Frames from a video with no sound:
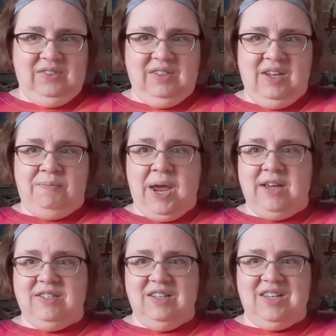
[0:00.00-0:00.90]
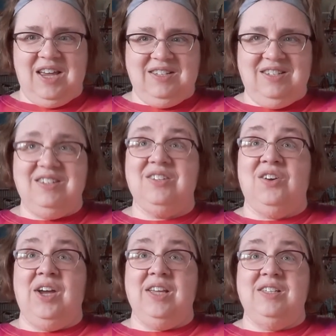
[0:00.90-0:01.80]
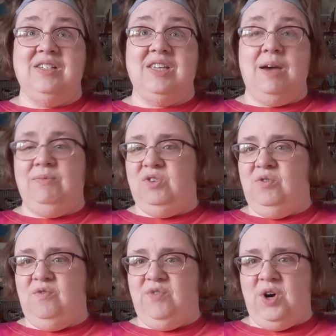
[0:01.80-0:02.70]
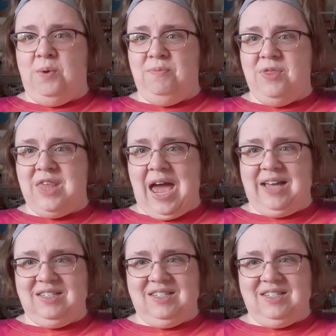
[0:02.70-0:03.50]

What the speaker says: It passed the test, so I guess it's time to film that.